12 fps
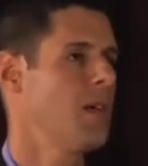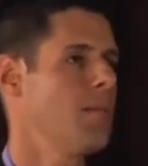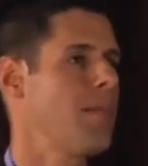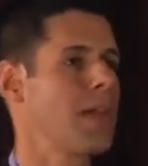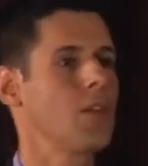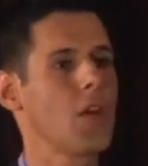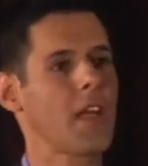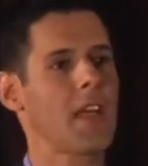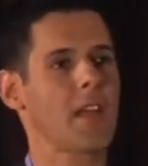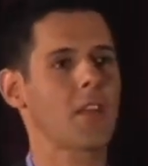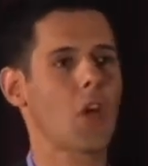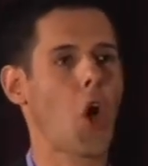by looking
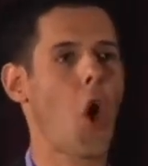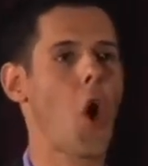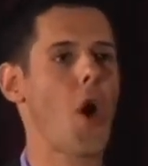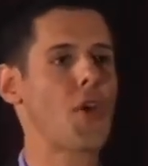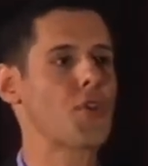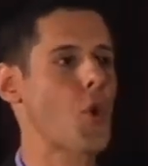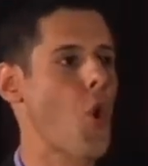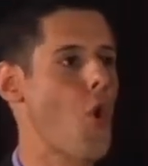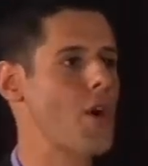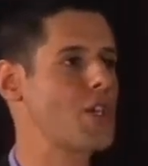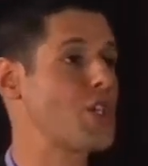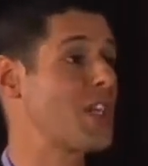at the cause or
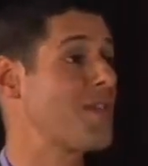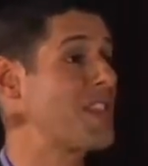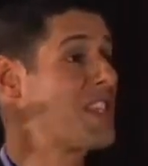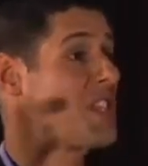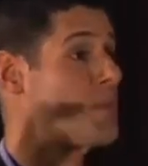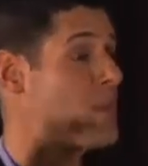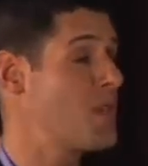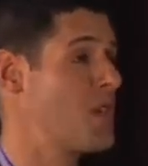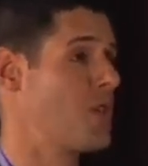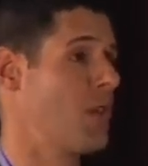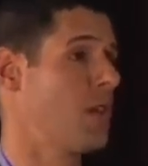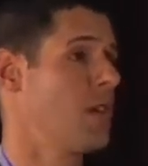origin of the
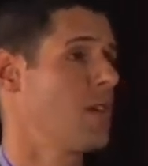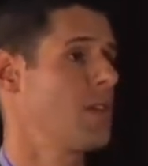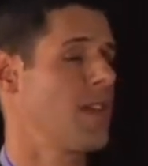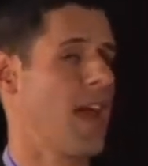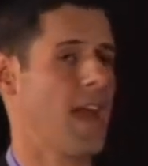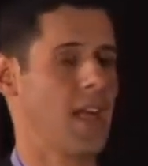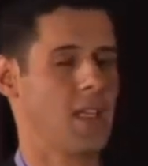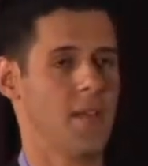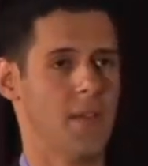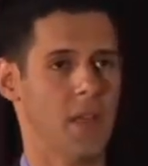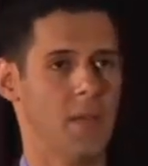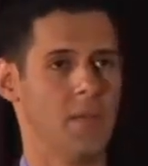disposition to that
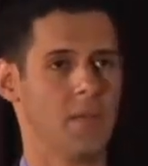activity.